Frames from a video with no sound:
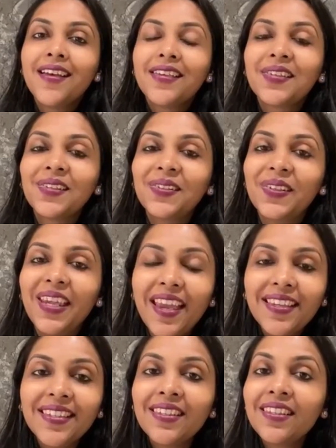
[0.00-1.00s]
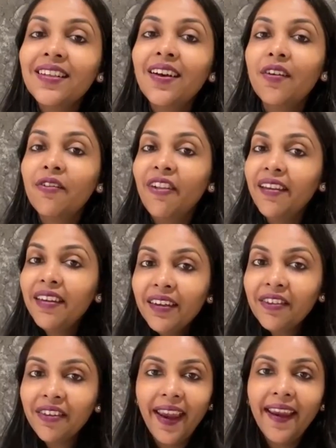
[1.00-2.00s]
So yes, a
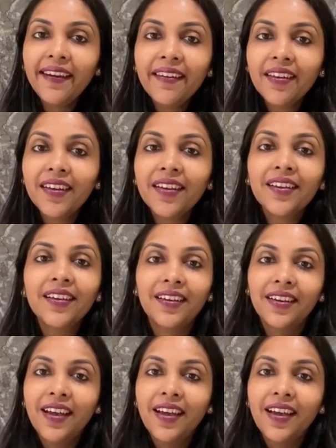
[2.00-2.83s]
very rare